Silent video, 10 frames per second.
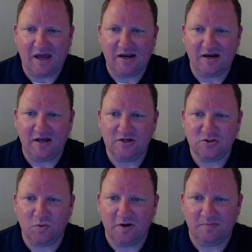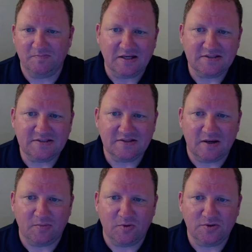add an H1. Next,
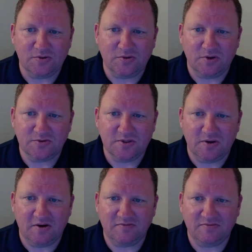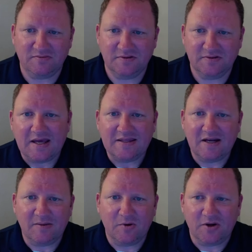I'm going to close it off And
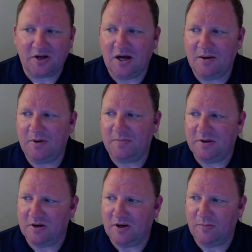then I'm going to come up here.